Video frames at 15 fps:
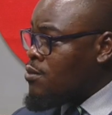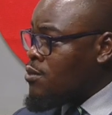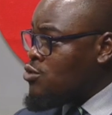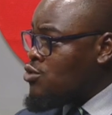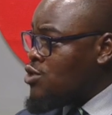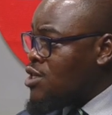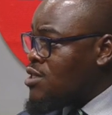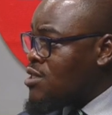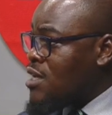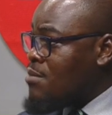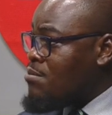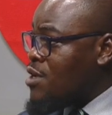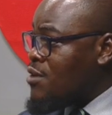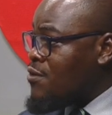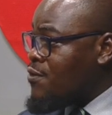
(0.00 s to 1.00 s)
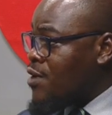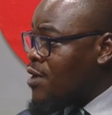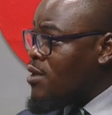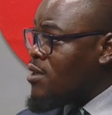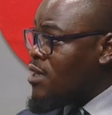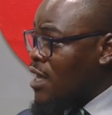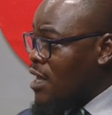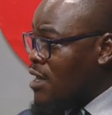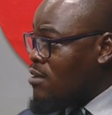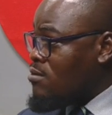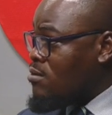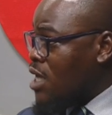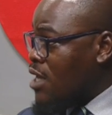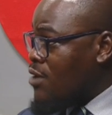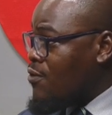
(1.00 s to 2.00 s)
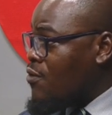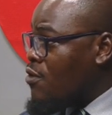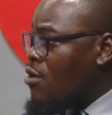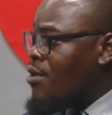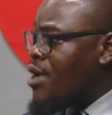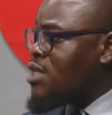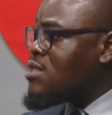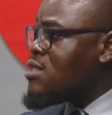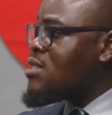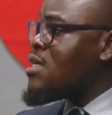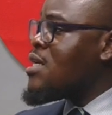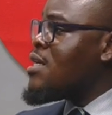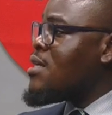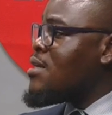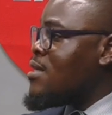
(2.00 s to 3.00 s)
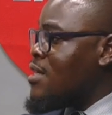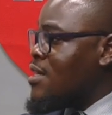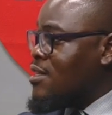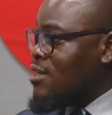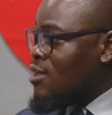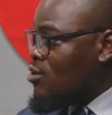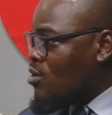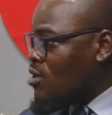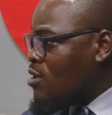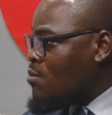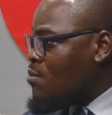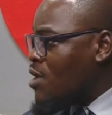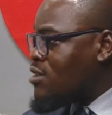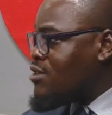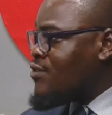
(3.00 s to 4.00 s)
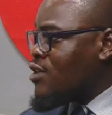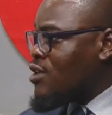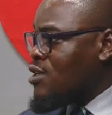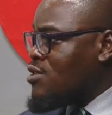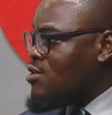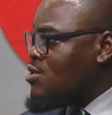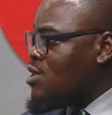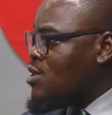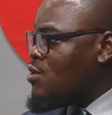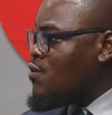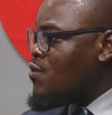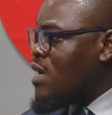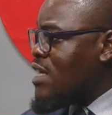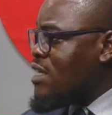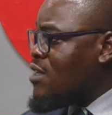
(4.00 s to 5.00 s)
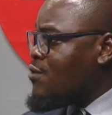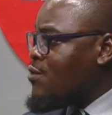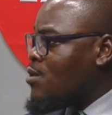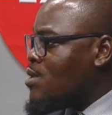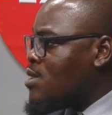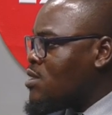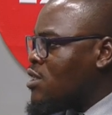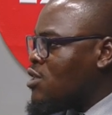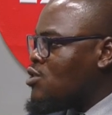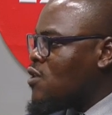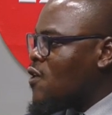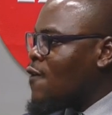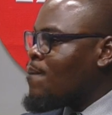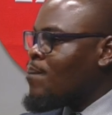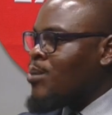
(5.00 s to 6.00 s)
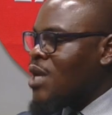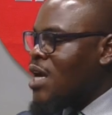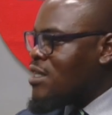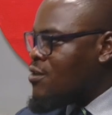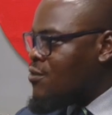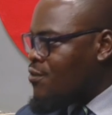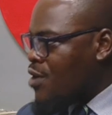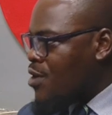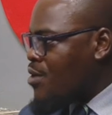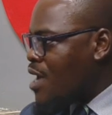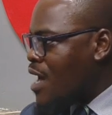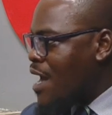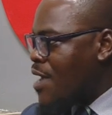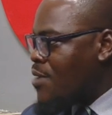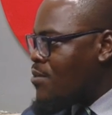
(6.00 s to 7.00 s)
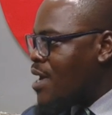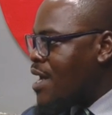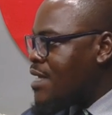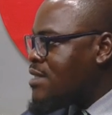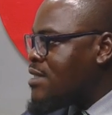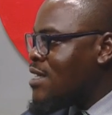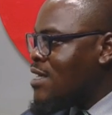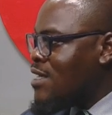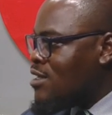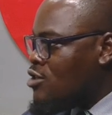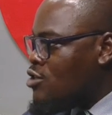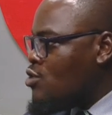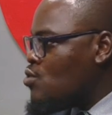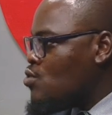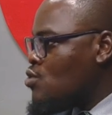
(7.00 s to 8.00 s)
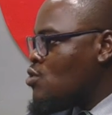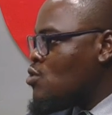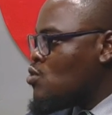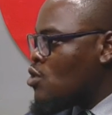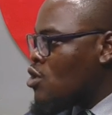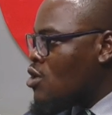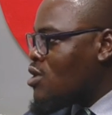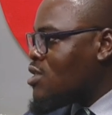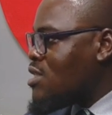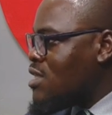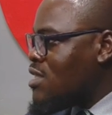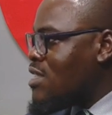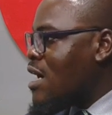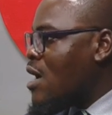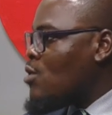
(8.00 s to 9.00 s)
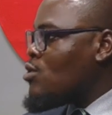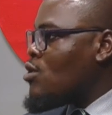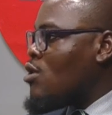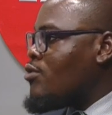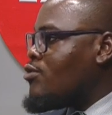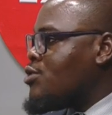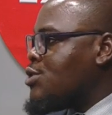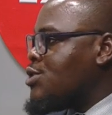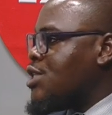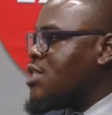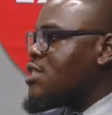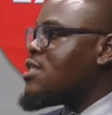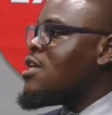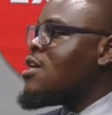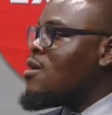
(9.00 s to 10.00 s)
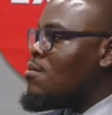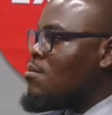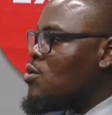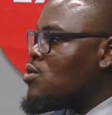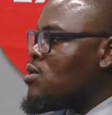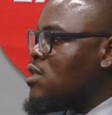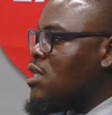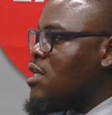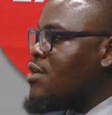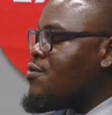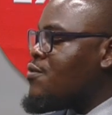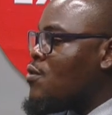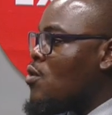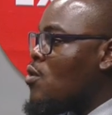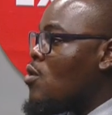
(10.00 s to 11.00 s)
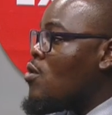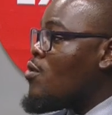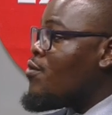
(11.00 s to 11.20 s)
Trees are being felled in, in forests. In the northern parts of the country, you'd find deforestation at a very high rise due to cutting down of trees, mostly for